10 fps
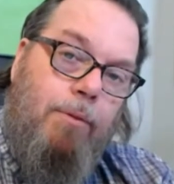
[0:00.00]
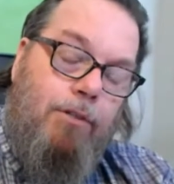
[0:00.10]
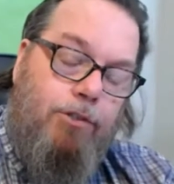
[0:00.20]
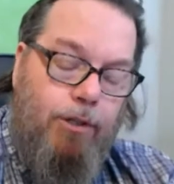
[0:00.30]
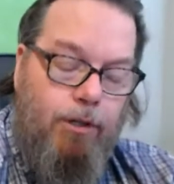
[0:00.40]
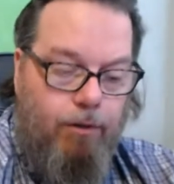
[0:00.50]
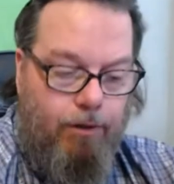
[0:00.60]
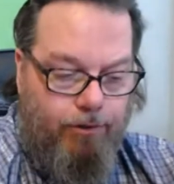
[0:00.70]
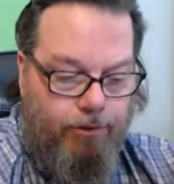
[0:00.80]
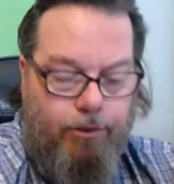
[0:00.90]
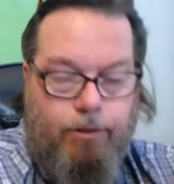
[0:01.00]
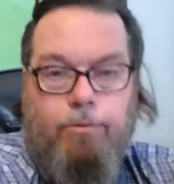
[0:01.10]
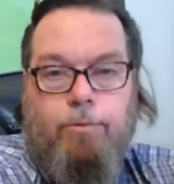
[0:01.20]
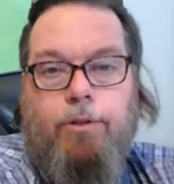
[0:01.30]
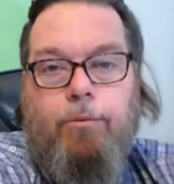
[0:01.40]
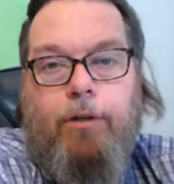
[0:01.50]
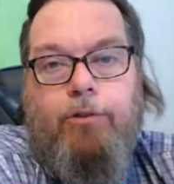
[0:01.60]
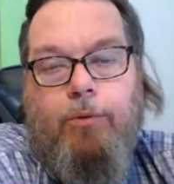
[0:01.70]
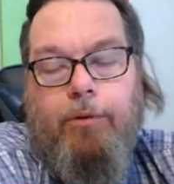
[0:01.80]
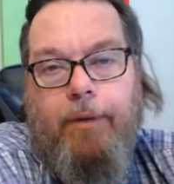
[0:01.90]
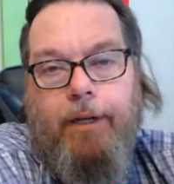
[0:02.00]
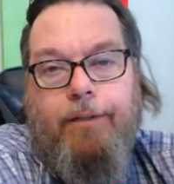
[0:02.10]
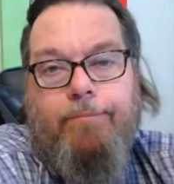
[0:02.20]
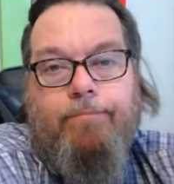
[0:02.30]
of this show are true when you watch one minute